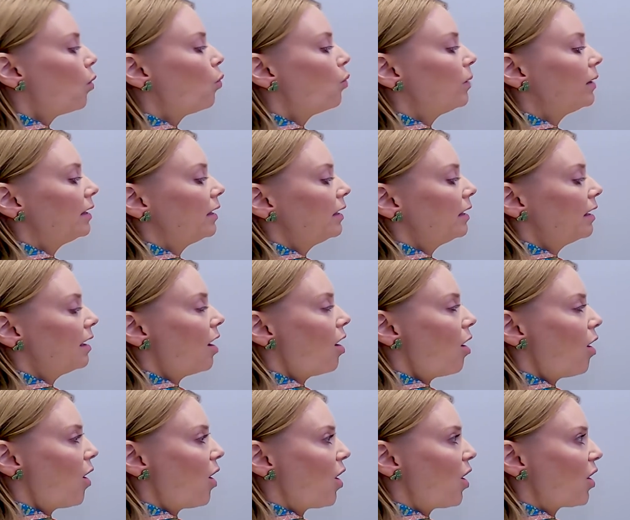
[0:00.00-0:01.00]
we
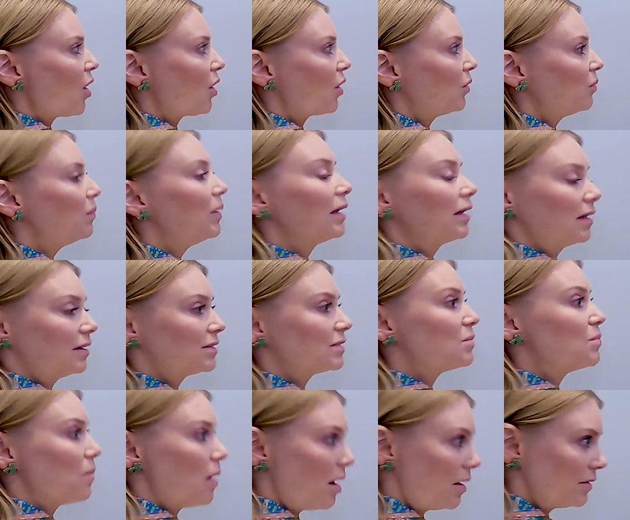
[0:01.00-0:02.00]
are making
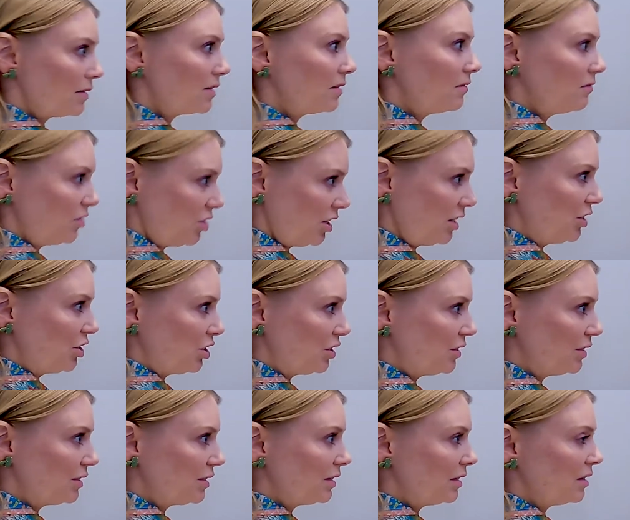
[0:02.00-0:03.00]
some positive
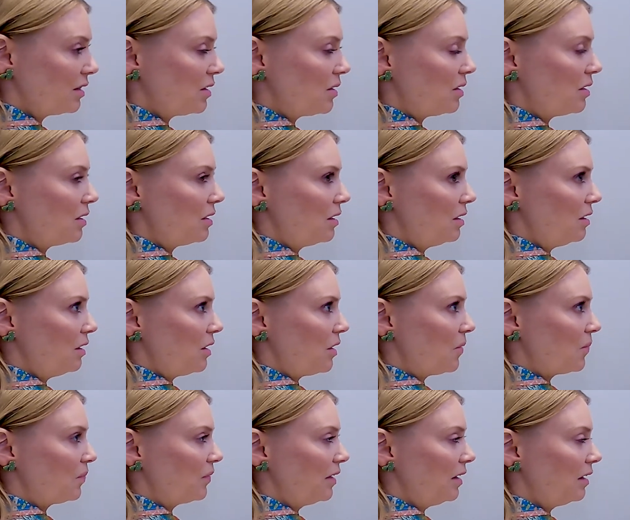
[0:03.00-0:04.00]
changes in the,
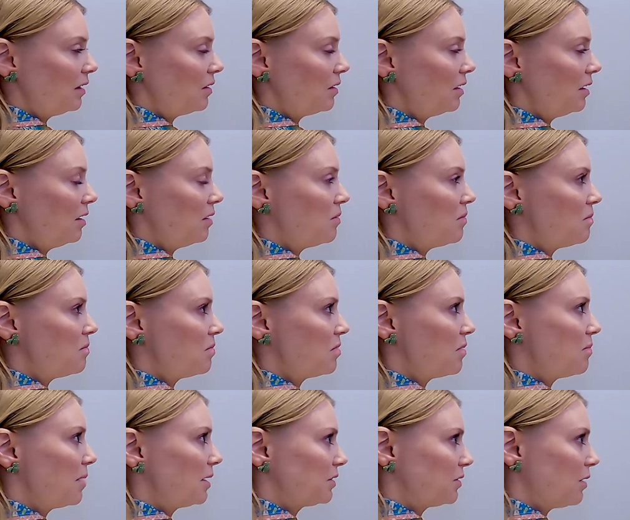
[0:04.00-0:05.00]
in the
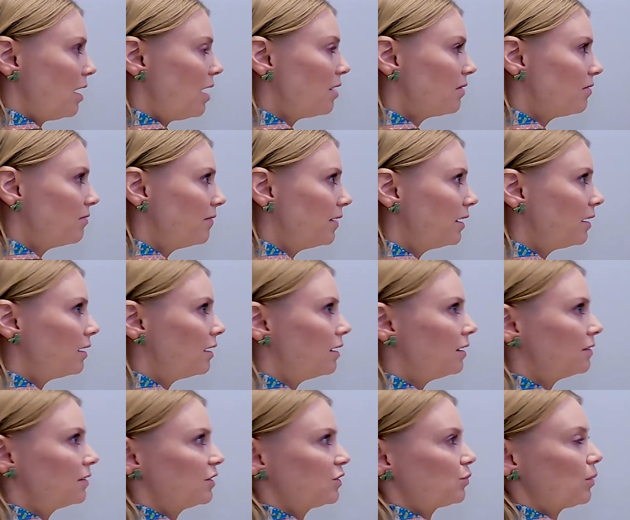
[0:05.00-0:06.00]
mental health
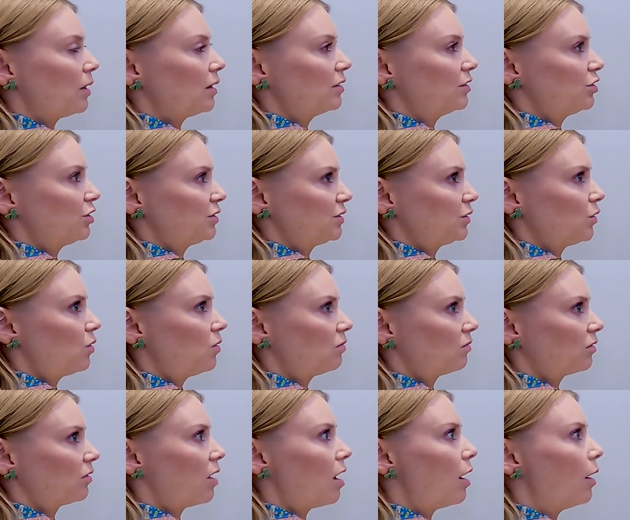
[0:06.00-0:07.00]
field, as well as just
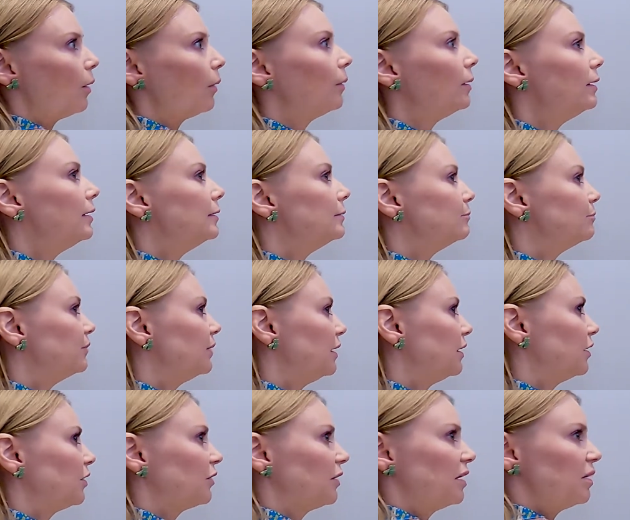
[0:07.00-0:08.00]
overall
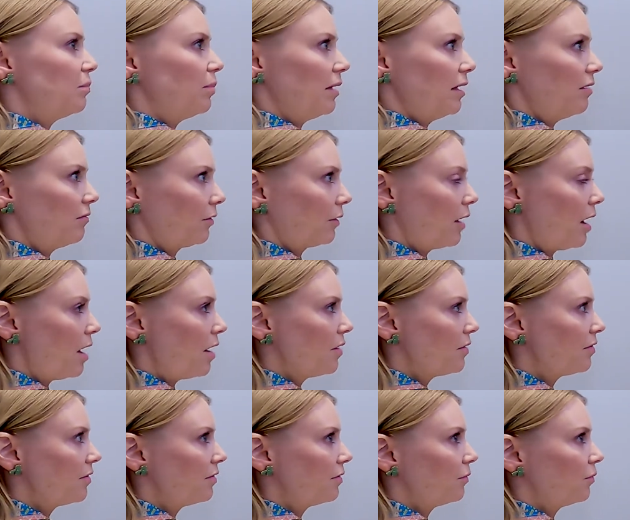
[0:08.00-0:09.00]
integrated behavioral
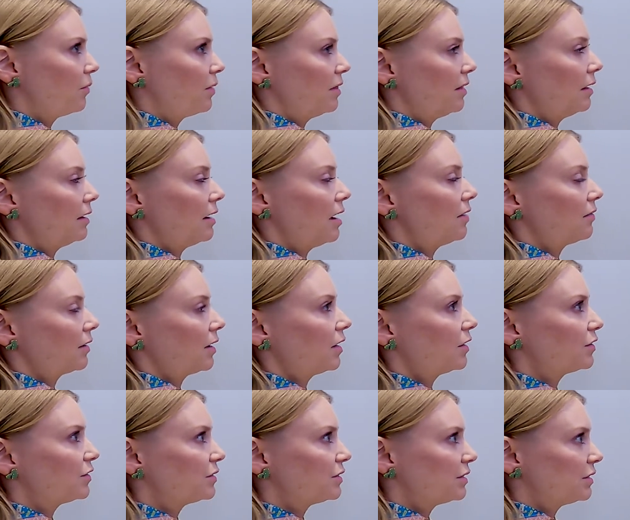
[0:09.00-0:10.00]
health within
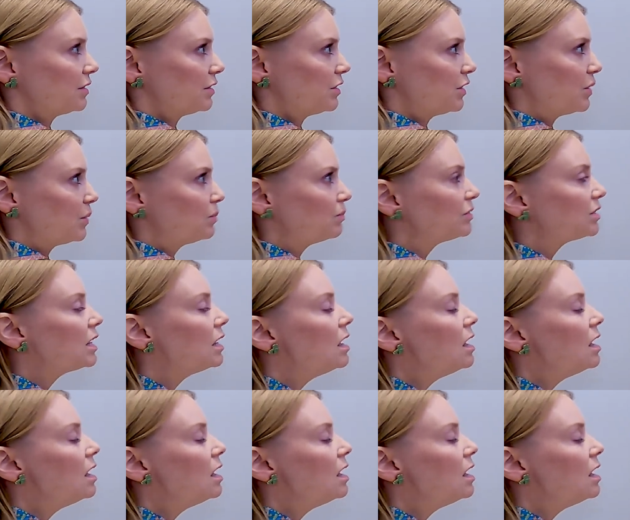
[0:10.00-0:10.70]
healthcare systems,